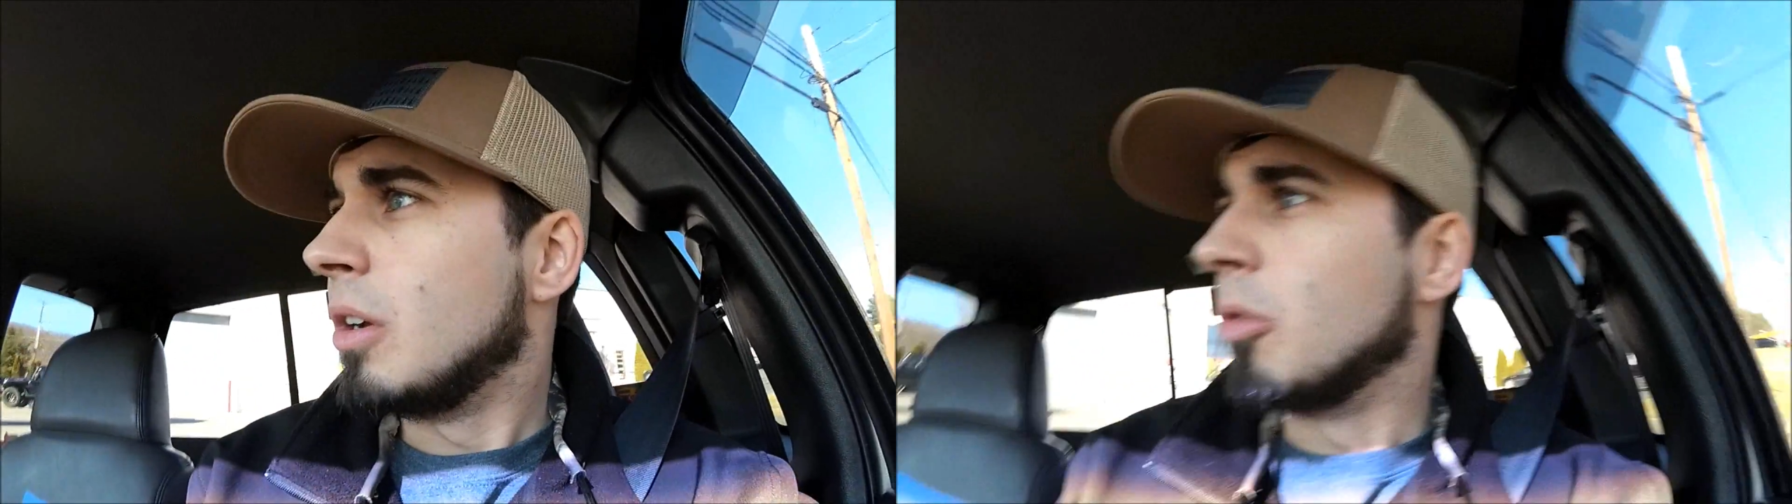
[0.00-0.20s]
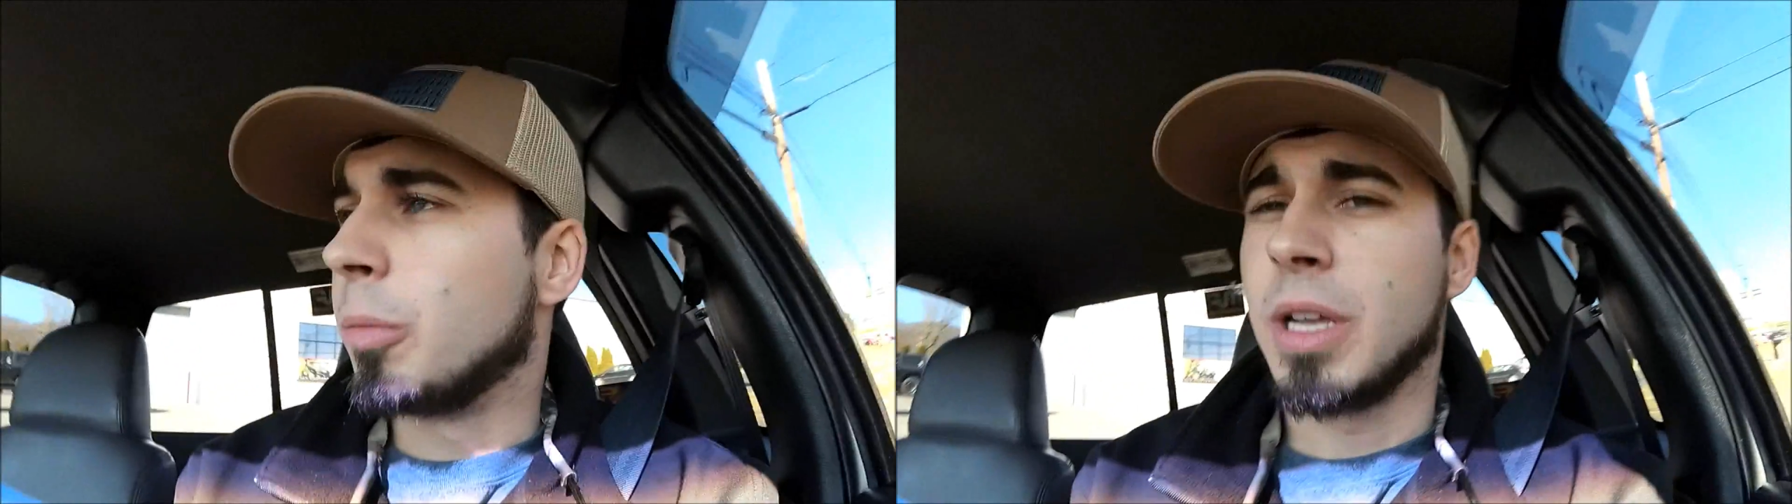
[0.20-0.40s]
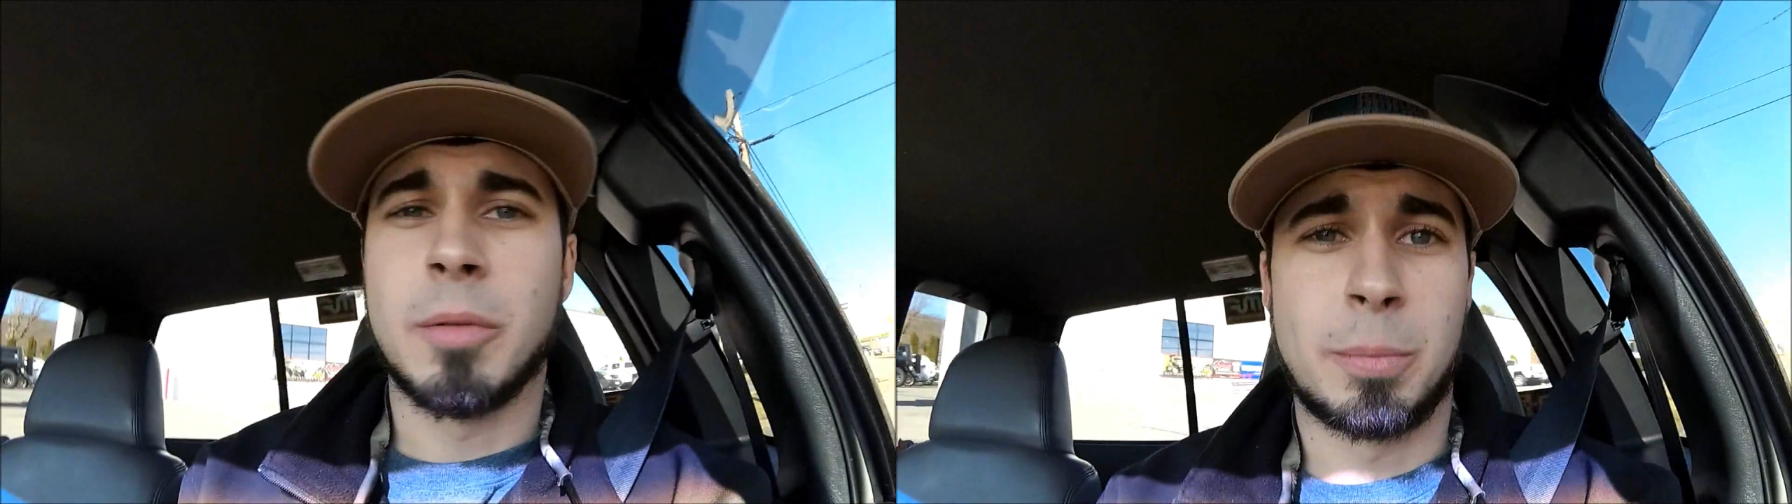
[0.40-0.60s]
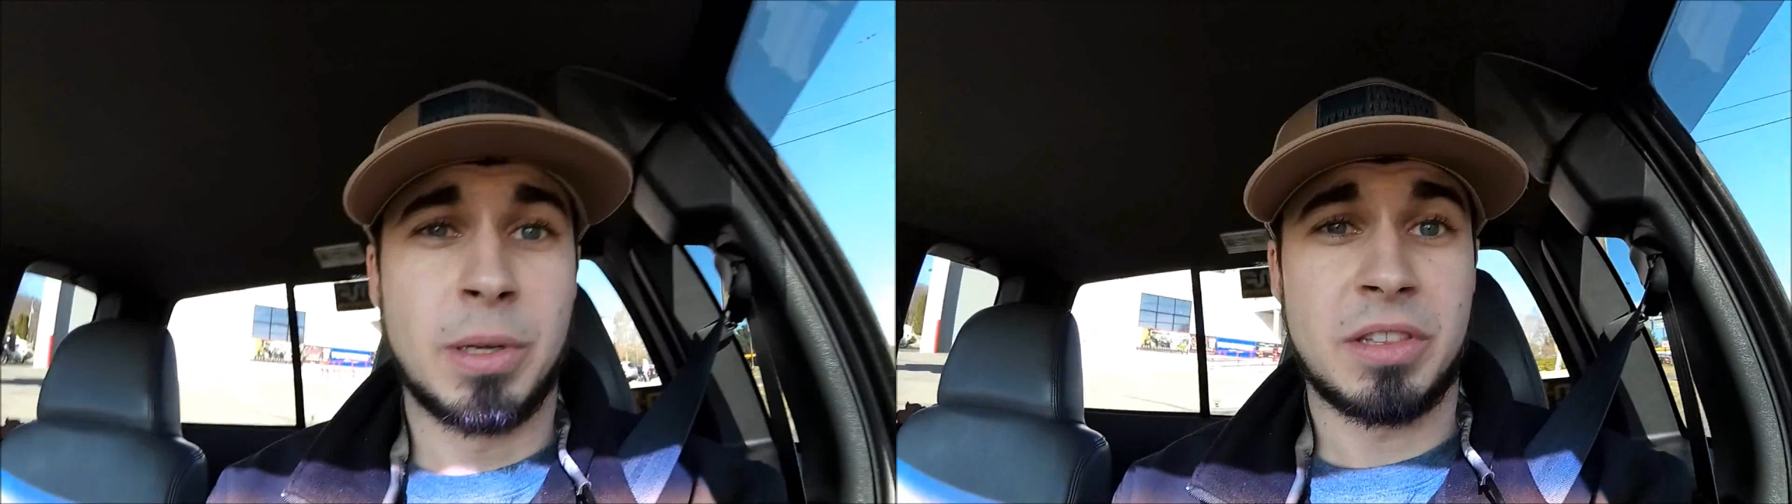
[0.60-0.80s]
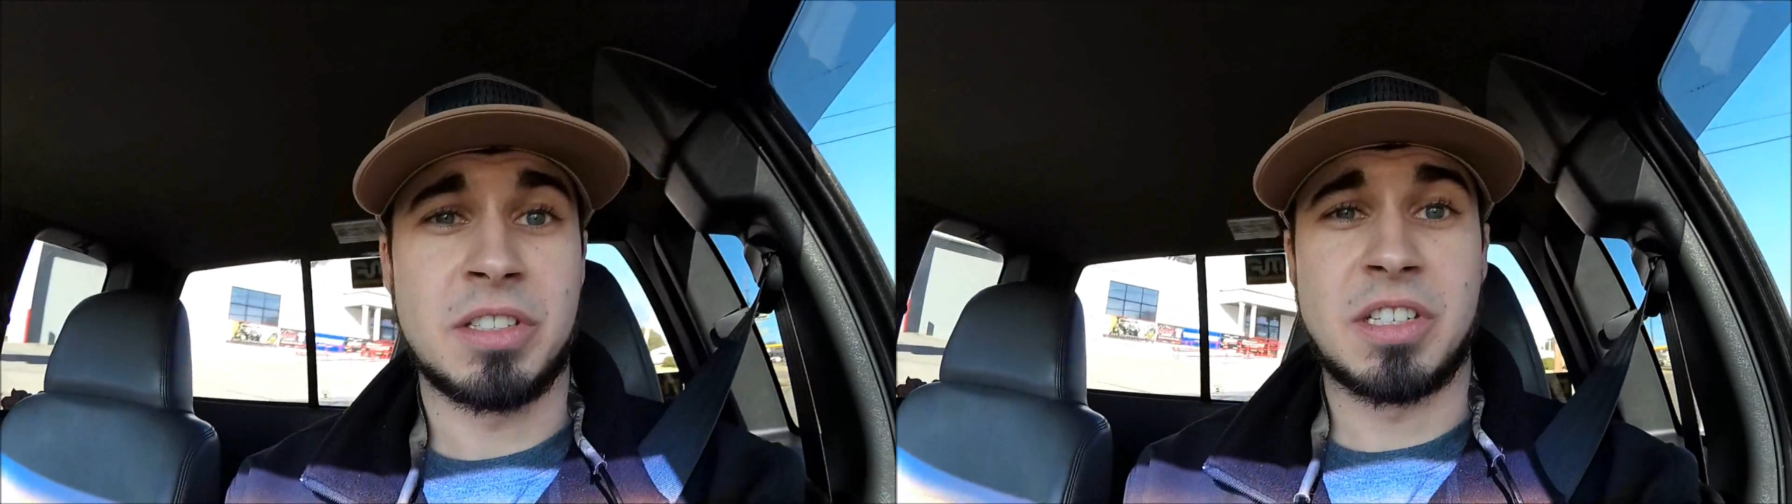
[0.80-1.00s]
we'll be able to
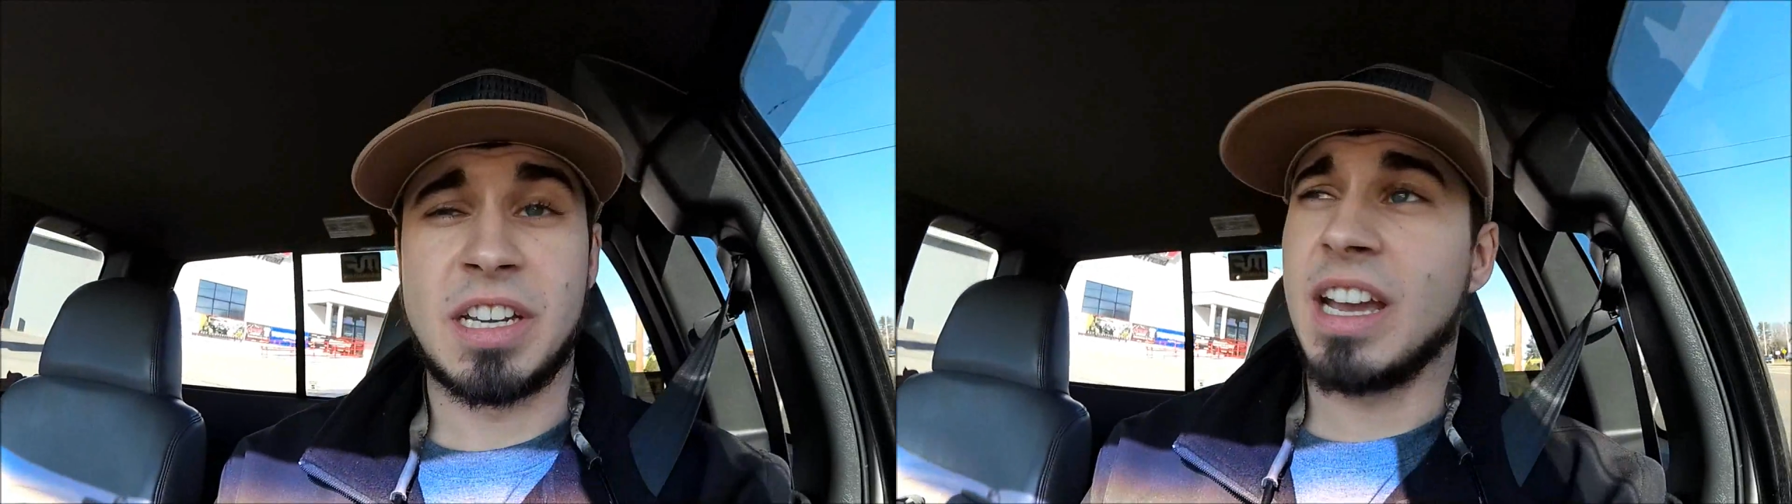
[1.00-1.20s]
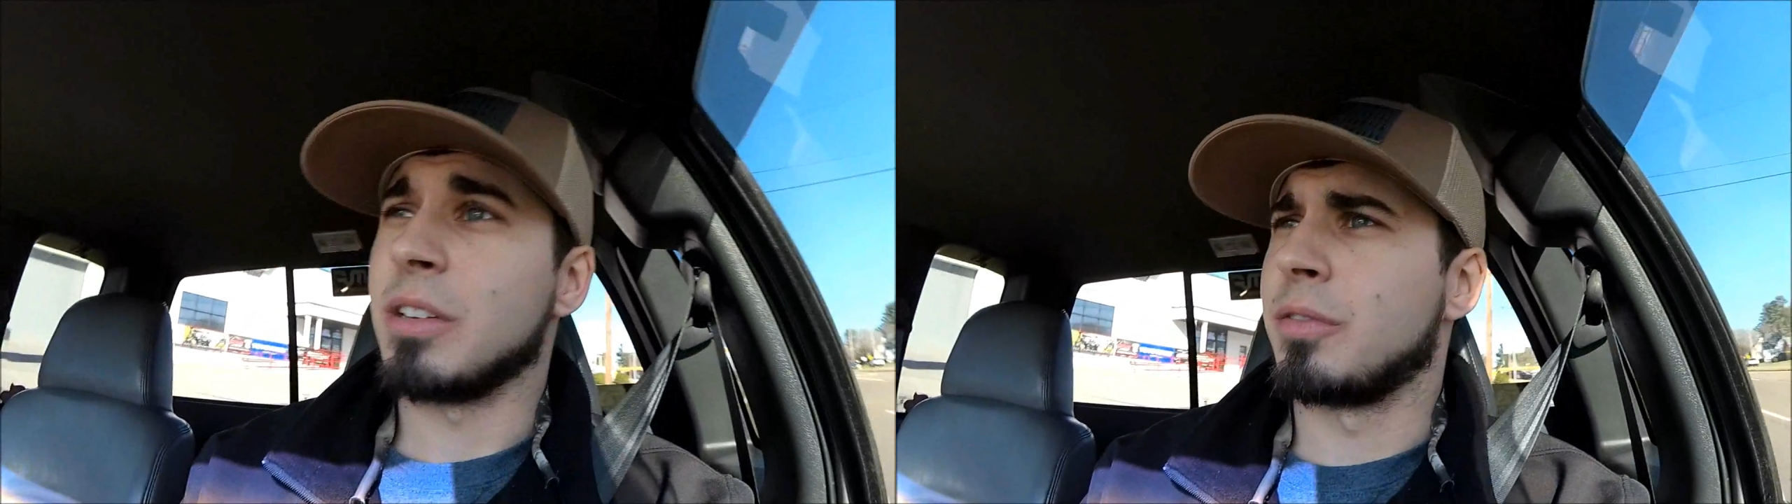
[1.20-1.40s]
put this together